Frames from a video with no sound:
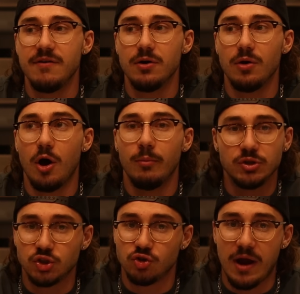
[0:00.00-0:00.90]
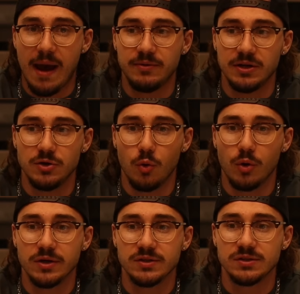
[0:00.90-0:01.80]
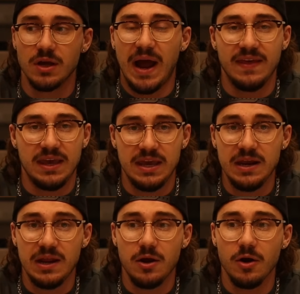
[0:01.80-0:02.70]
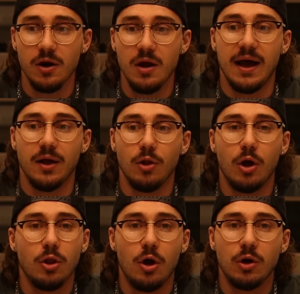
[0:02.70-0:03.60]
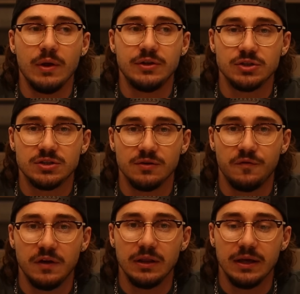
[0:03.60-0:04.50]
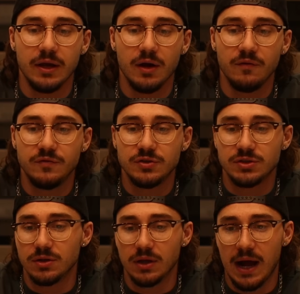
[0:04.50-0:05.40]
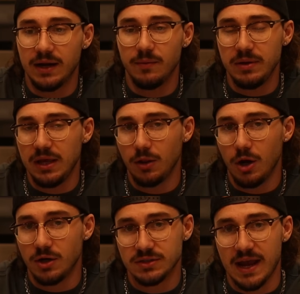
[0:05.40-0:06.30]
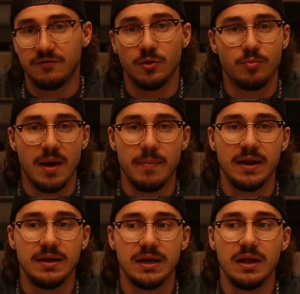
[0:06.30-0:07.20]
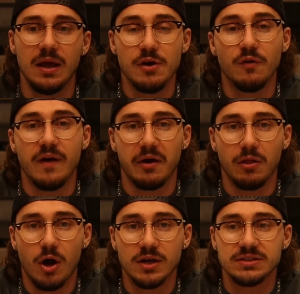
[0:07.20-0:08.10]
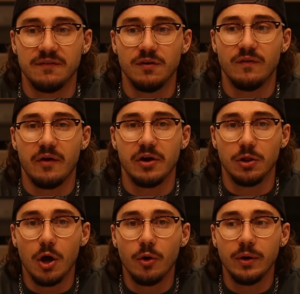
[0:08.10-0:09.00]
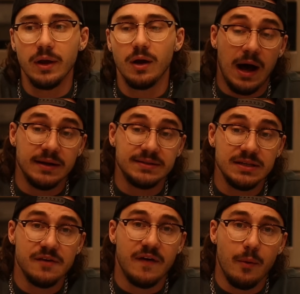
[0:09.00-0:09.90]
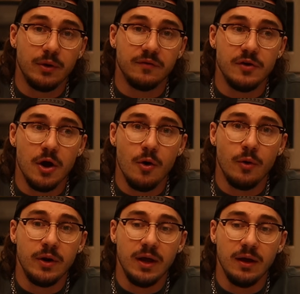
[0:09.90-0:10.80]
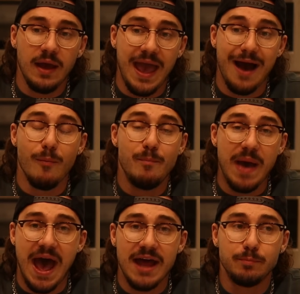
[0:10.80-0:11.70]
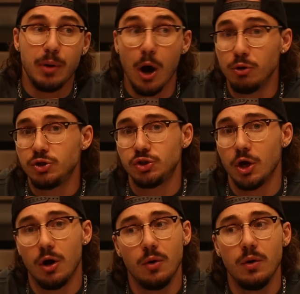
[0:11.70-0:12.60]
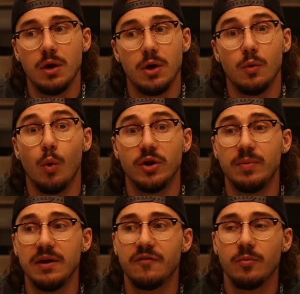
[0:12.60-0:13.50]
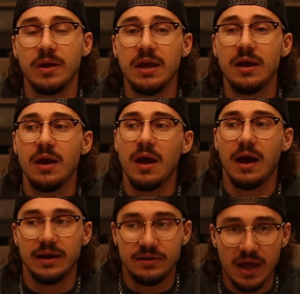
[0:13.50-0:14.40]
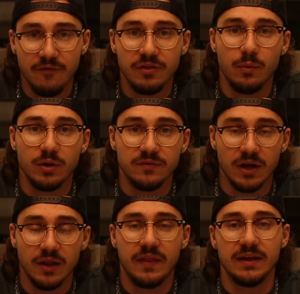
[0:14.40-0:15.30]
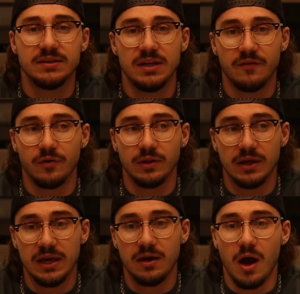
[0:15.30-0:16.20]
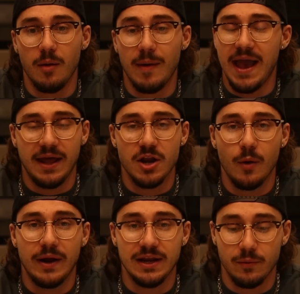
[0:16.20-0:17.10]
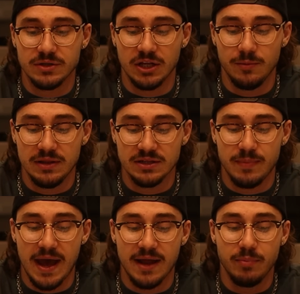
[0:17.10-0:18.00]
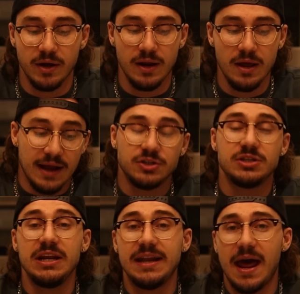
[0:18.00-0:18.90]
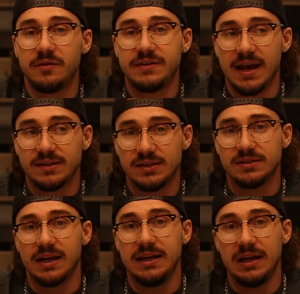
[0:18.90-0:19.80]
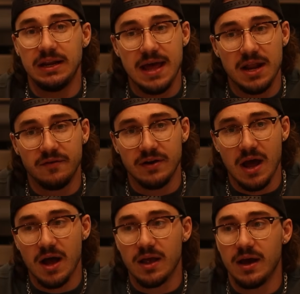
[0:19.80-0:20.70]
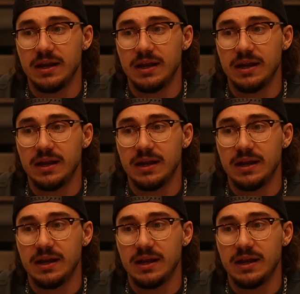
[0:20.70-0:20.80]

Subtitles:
I feel almost trapped indoors by the heat here, along with just a feeling of just kind of being lost. After prep ended, feel very lost. I feel very alone. Honestly, if I would have known how bad post-show would be for me, I definitely would have done things differently. I had no idea it was gonna be this bad, but I just need out of Texas. I needed out of INAKA.